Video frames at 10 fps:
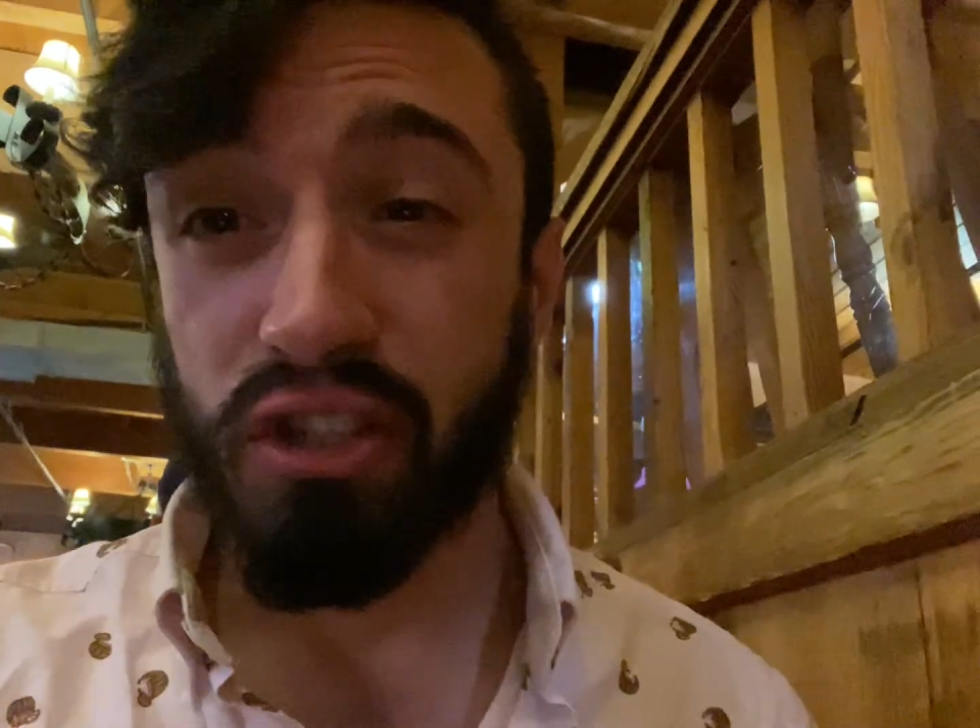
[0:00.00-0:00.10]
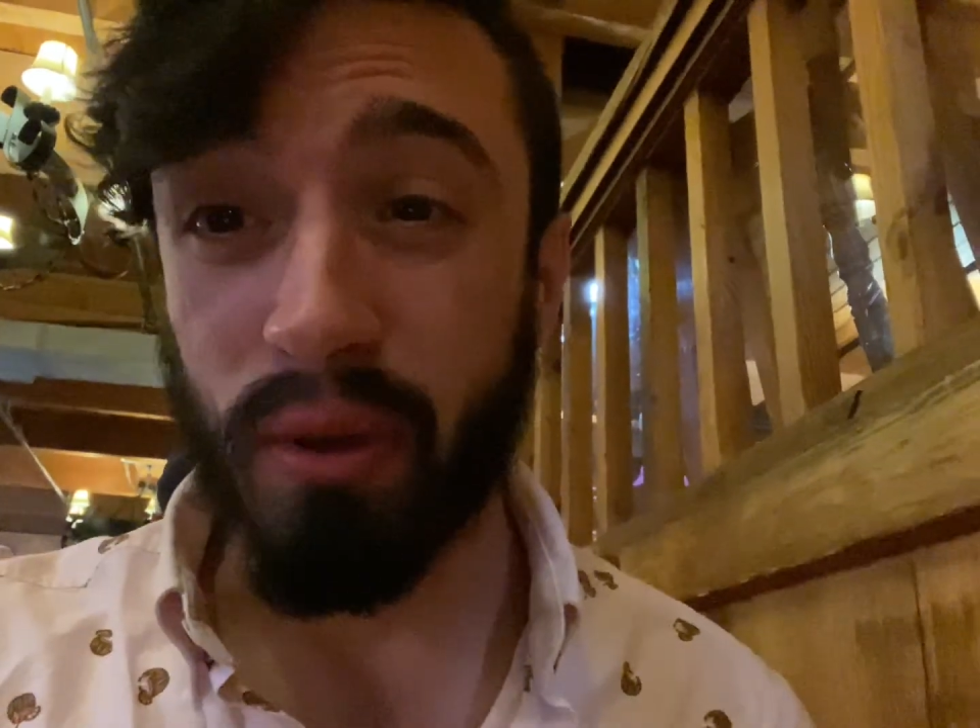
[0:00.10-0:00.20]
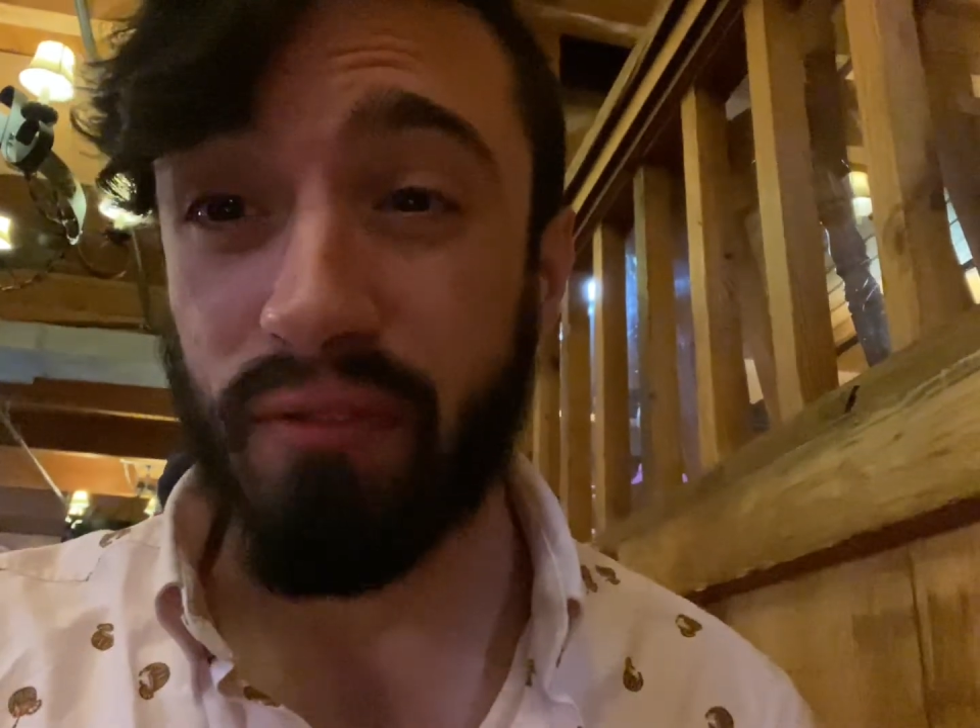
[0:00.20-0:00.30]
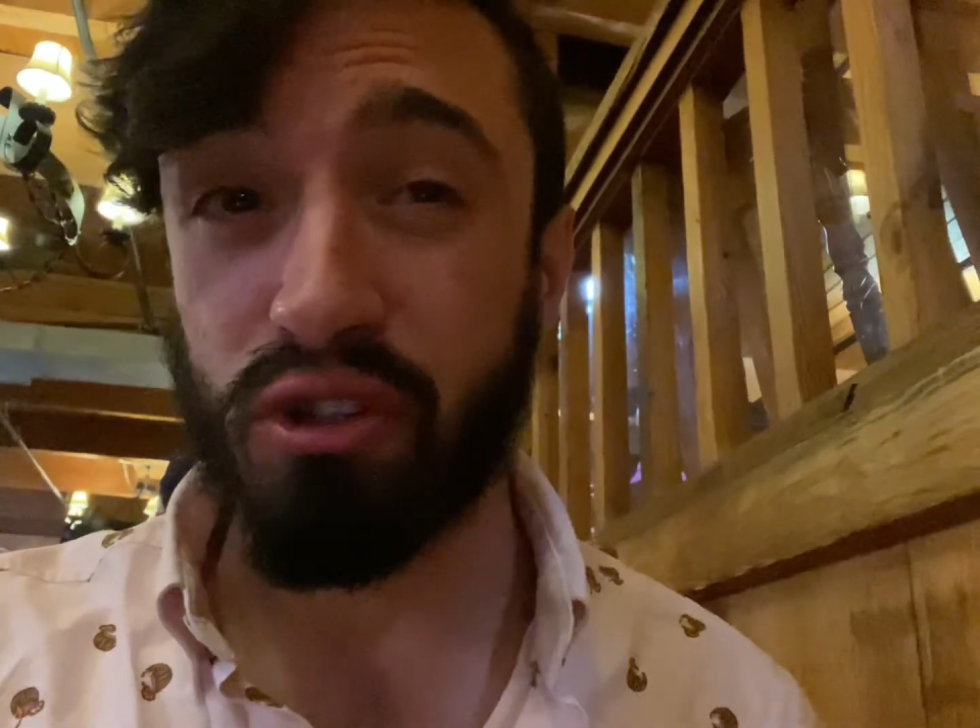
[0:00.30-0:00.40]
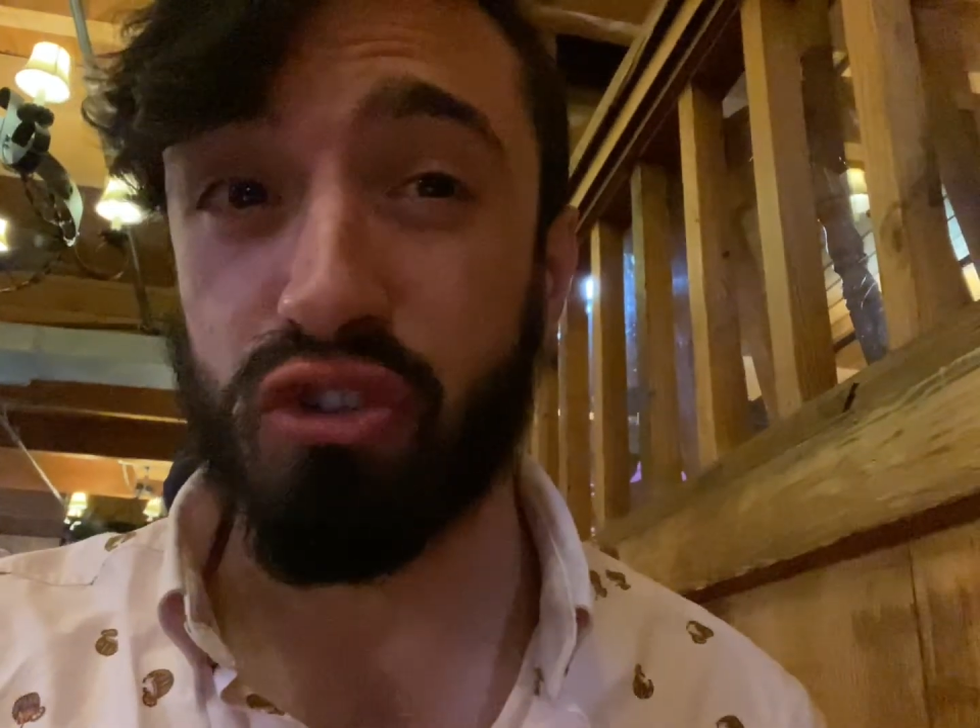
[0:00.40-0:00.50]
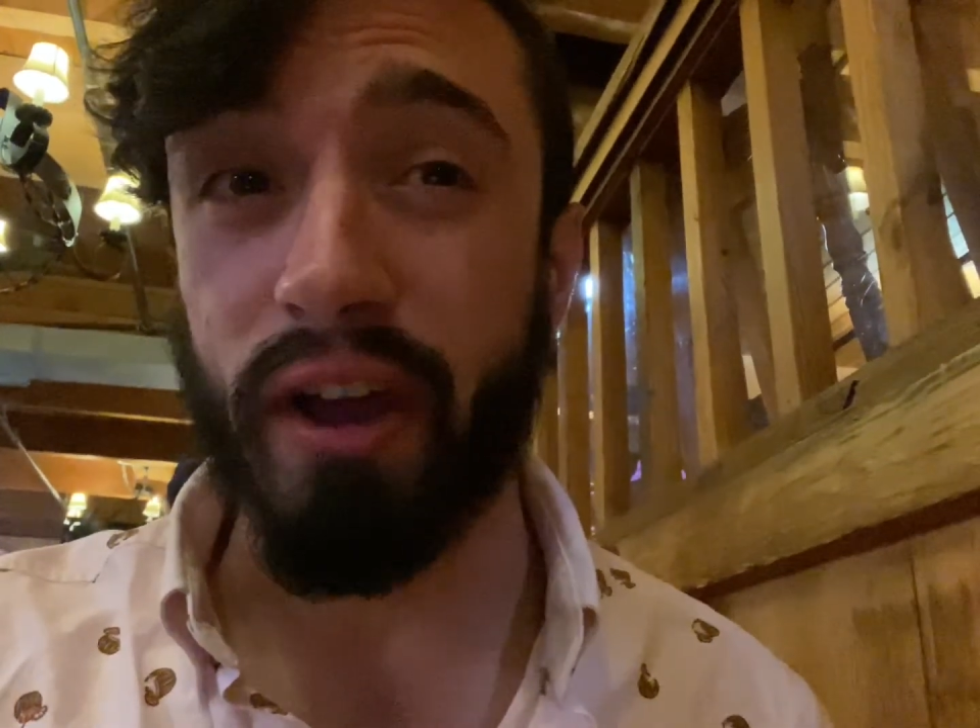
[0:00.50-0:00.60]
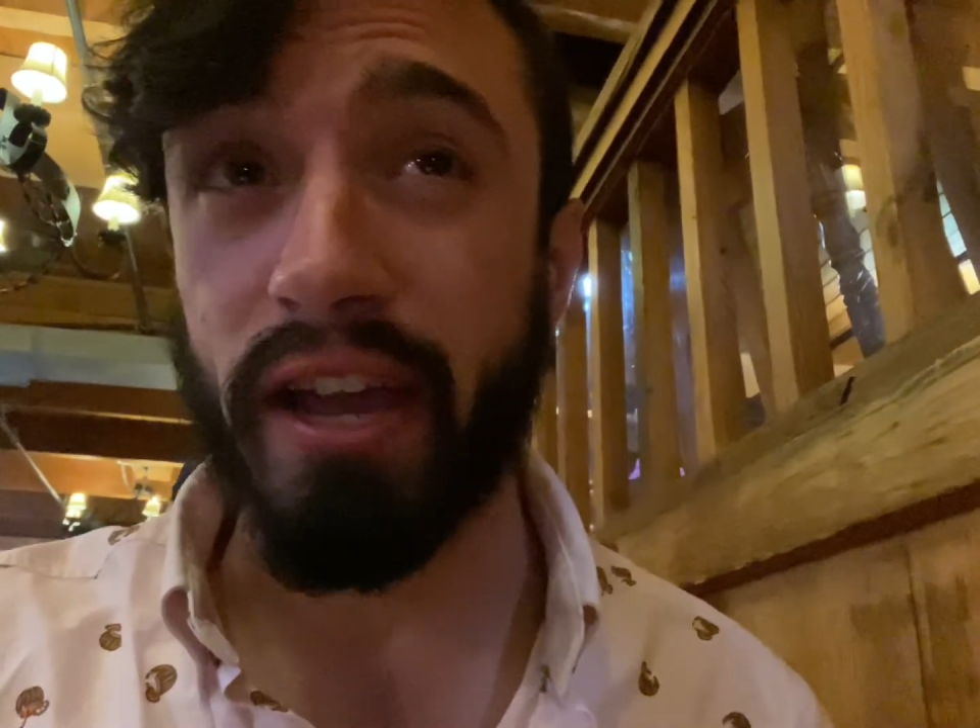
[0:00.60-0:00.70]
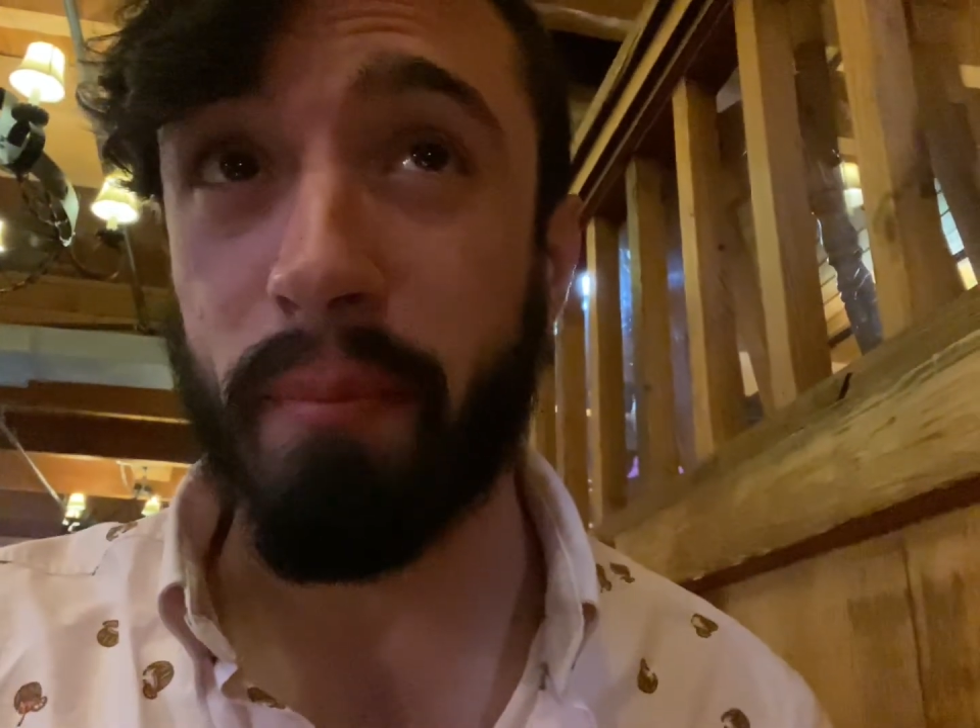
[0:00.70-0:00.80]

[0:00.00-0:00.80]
So after trying